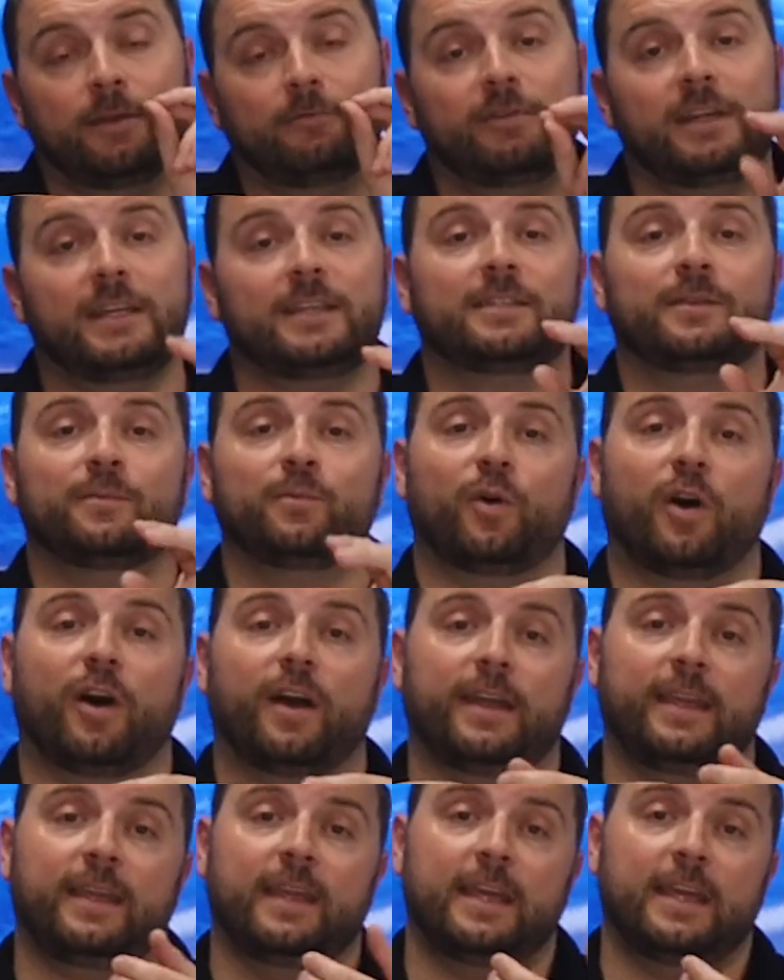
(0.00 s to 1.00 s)
And the
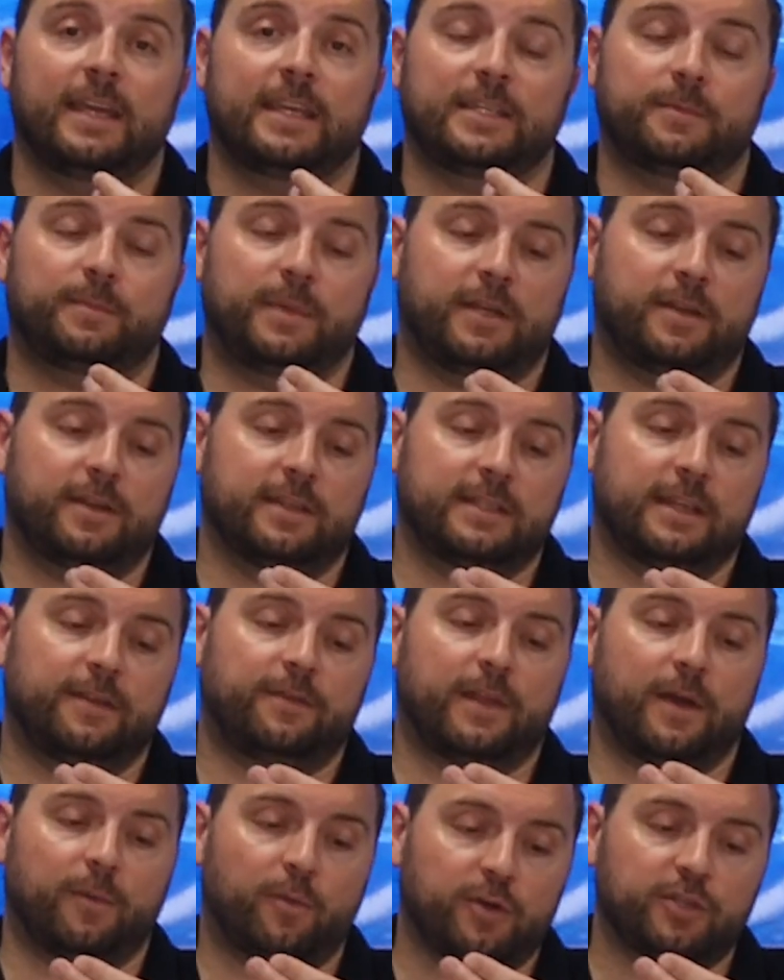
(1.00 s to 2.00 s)
reason why is
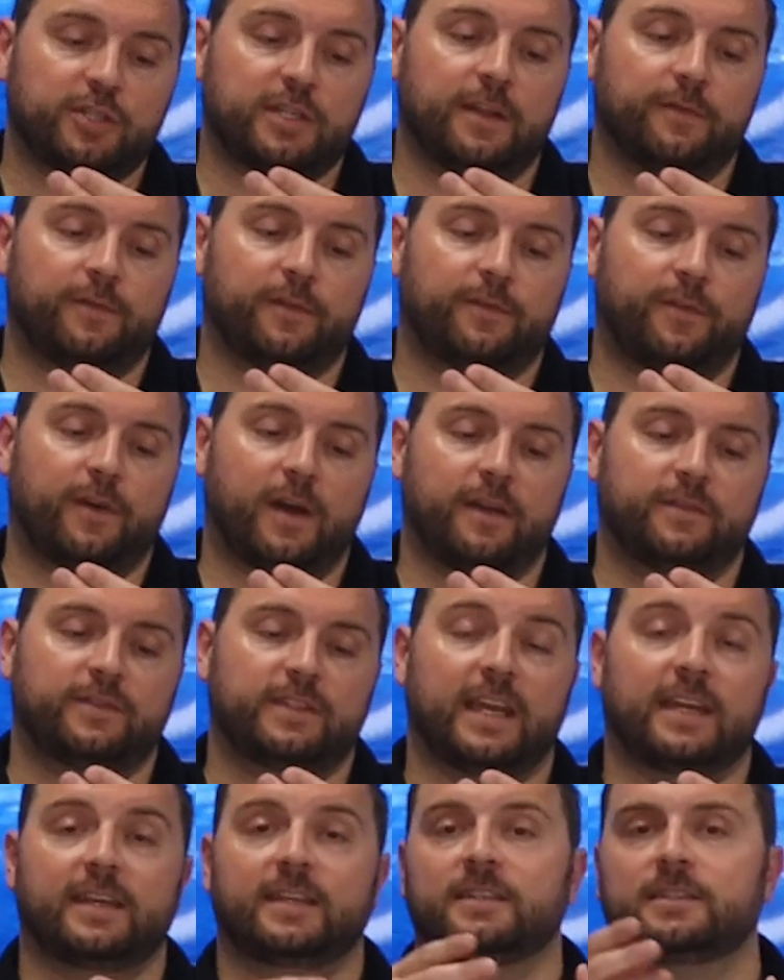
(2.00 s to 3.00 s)
because if they're watching it for
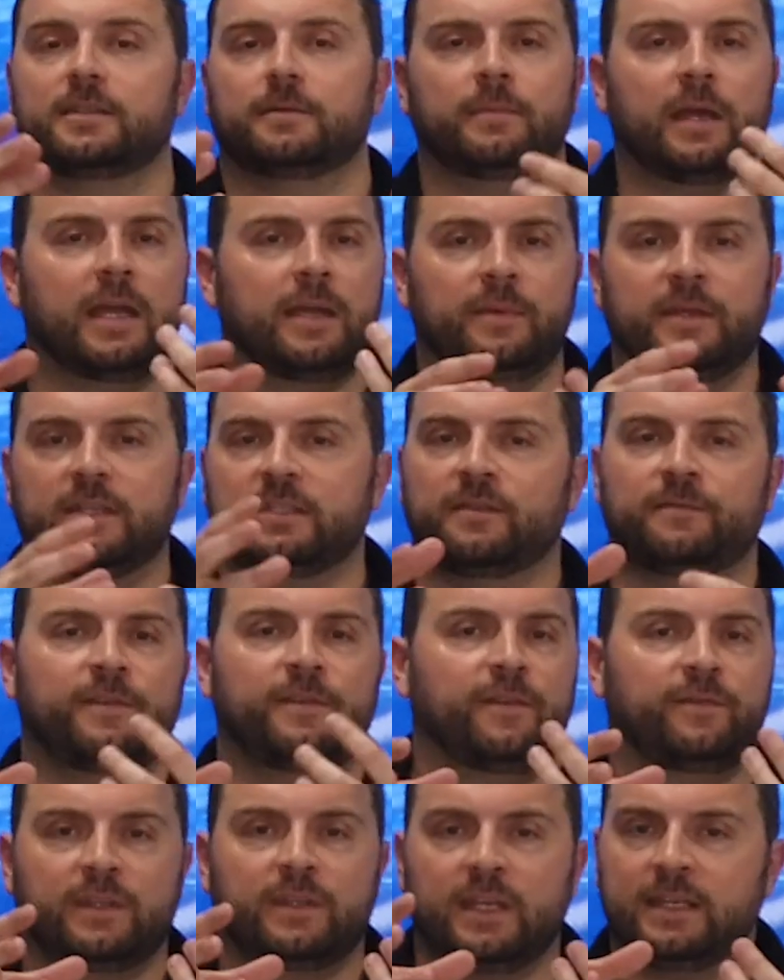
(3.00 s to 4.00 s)
5 seconds and maybe
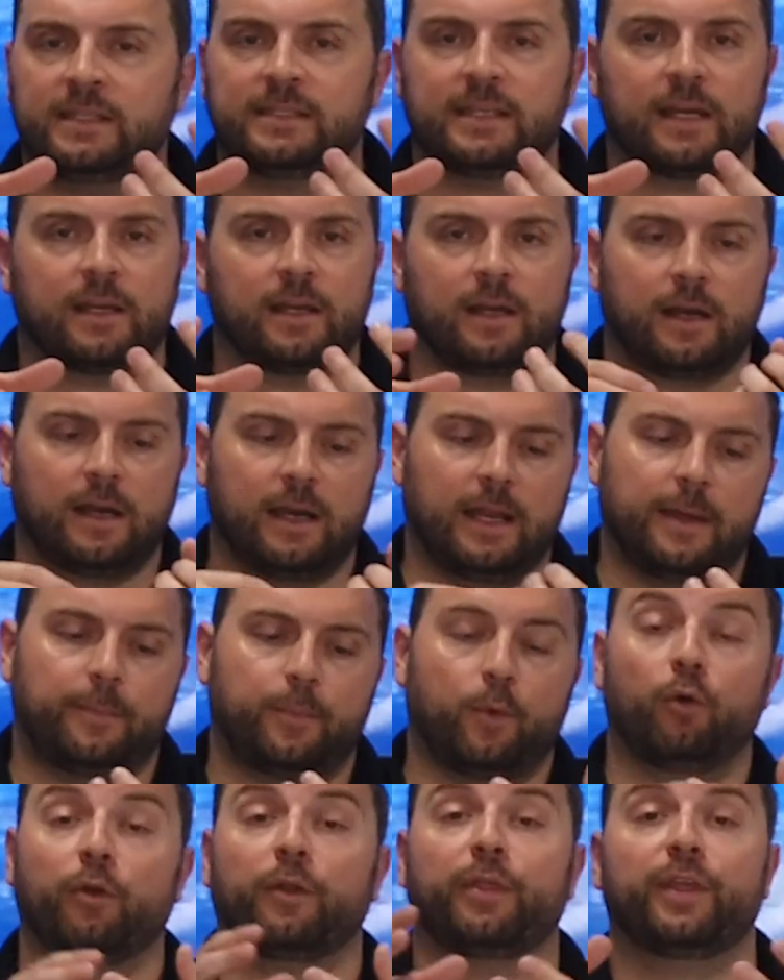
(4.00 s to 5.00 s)
it's a 15-second
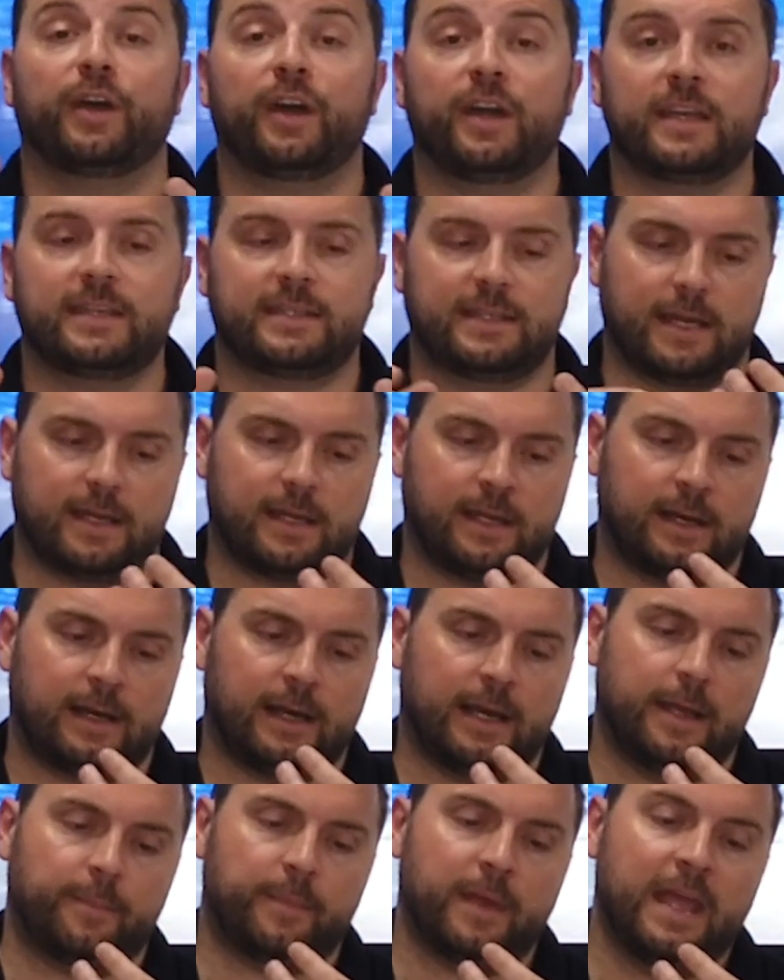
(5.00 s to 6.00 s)
clip or a
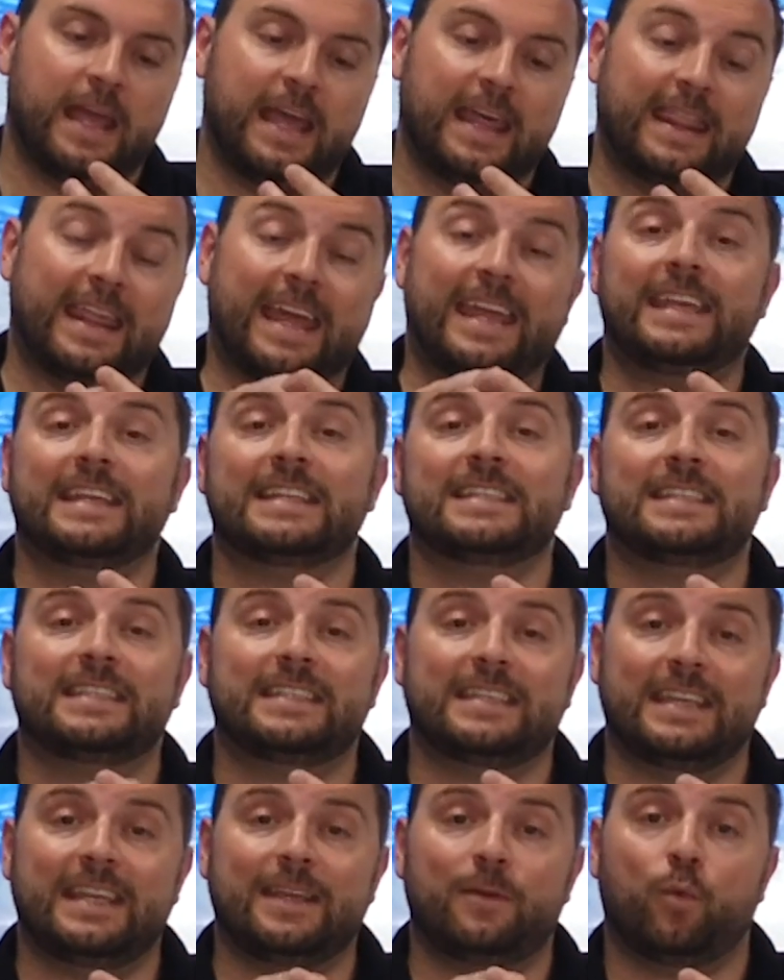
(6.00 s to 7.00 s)
30-second clip, they
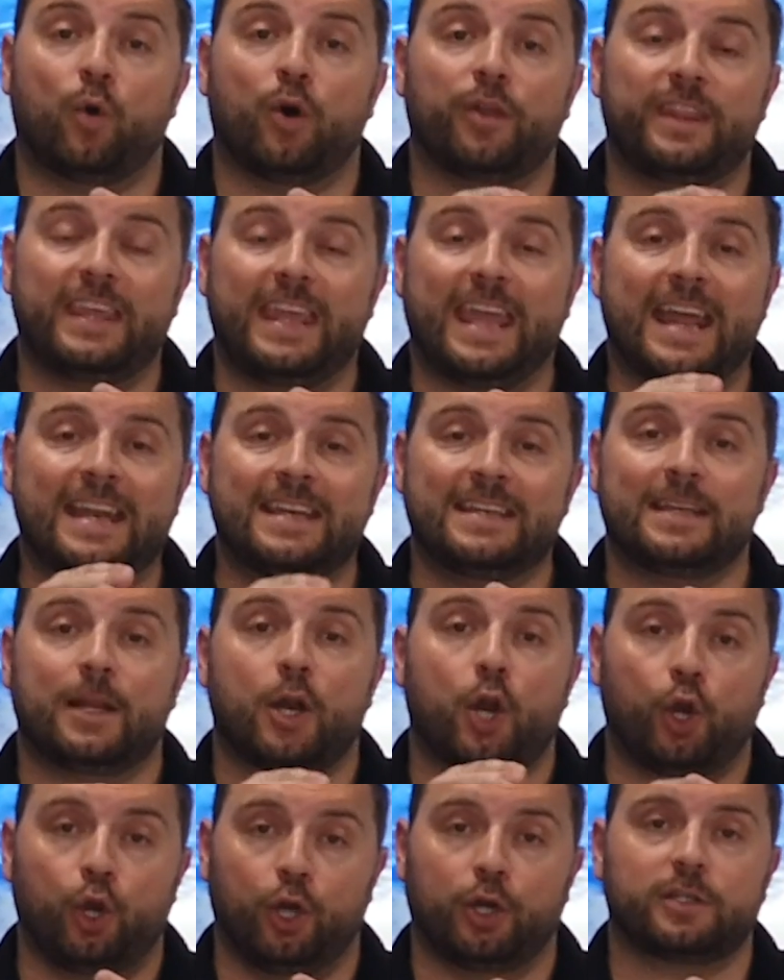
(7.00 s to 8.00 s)
can see what the
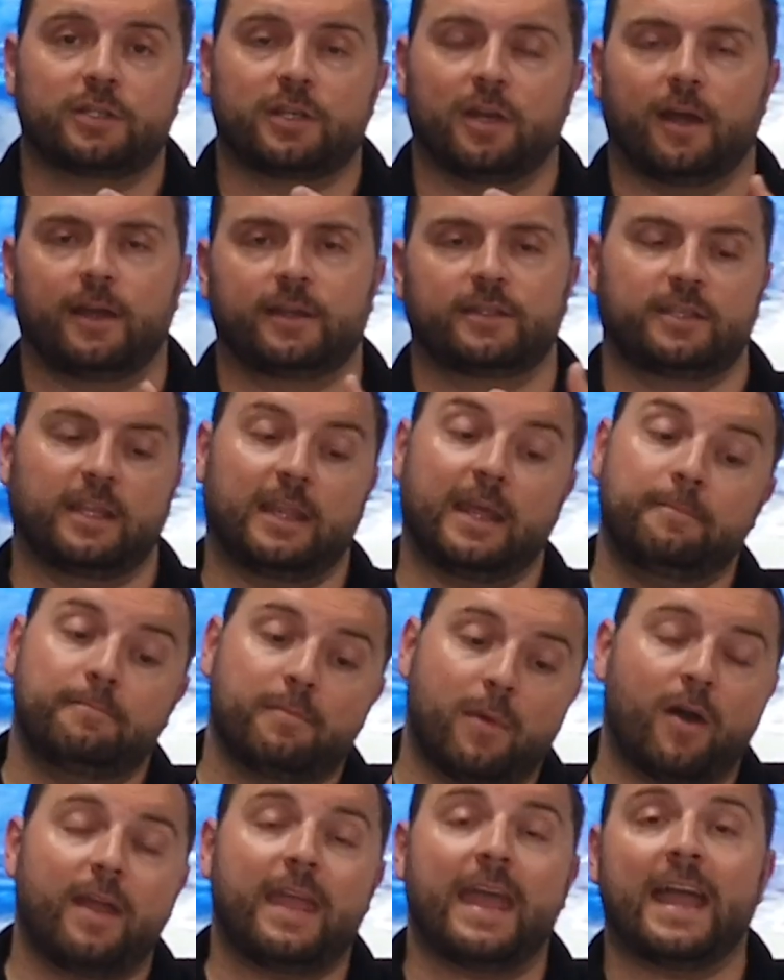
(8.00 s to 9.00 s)
end looks like. So
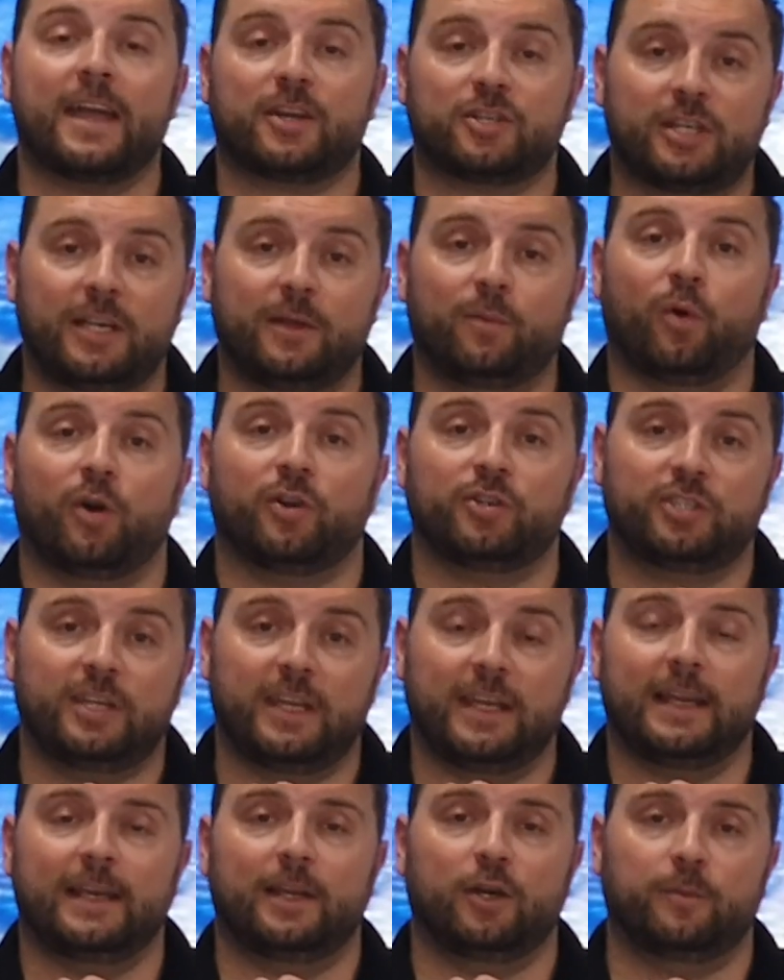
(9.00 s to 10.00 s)
they might actually
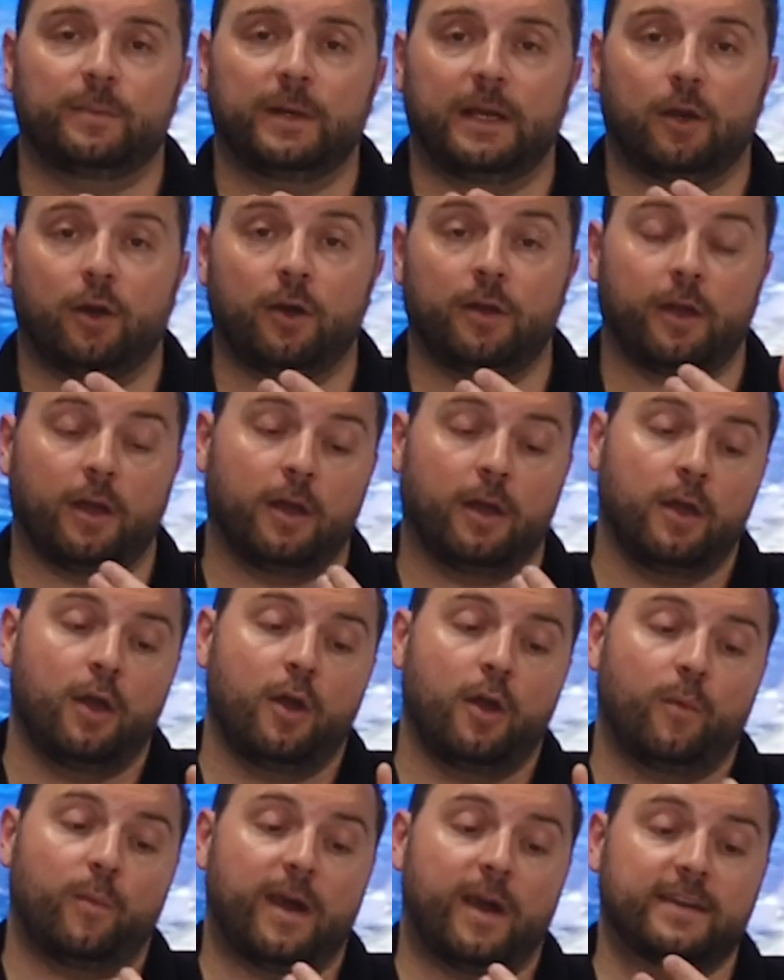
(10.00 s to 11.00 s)
watch it a little bit longer.